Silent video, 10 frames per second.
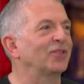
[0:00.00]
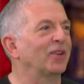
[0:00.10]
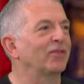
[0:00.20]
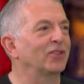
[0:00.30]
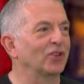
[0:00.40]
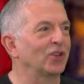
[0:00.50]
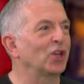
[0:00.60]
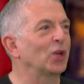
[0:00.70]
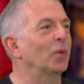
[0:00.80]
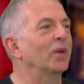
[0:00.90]
So if there's a
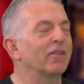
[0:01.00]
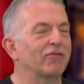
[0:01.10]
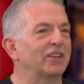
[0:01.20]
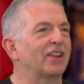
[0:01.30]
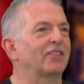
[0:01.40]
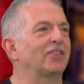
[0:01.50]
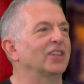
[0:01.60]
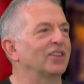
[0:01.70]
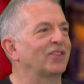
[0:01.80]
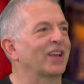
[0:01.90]
new
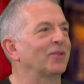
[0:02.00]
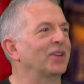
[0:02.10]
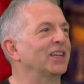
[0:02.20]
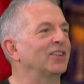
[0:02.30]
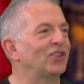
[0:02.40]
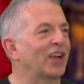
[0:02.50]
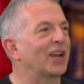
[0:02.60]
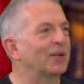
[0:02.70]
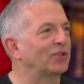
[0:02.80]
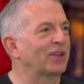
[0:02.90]
fantastic sounding
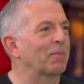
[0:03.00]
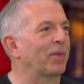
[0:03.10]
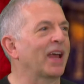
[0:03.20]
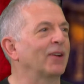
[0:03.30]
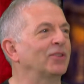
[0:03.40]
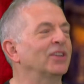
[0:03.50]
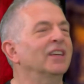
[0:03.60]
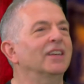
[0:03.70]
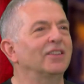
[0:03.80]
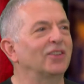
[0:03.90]
cello sample out,
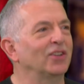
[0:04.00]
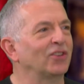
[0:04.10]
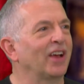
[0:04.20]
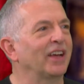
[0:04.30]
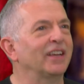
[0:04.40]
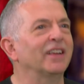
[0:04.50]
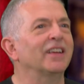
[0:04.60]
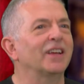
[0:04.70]
to decide,